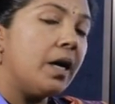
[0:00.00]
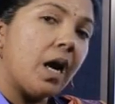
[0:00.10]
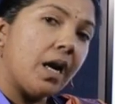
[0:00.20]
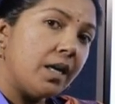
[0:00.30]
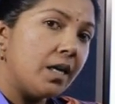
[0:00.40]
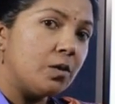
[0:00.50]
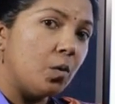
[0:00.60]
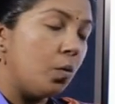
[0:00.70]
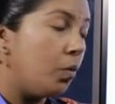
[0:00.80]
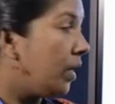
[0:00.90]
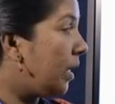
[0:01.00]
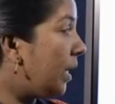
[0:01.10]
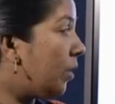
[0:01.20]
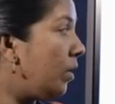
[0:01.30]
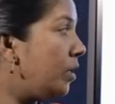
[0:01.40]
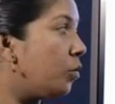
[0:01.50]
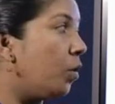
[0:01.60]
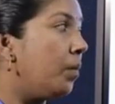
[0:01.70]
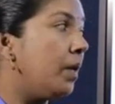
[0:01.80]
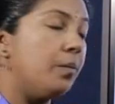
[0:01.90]
are adding a solute equally
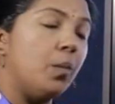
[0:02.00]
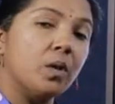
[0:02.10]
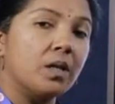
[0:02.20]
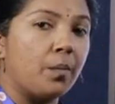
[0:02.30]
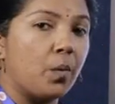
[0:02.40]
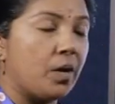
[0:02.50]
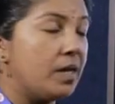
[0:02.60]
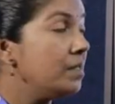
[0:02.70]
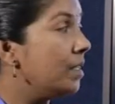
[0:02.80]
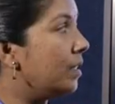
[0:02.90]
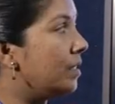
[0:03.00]
soluble in both components,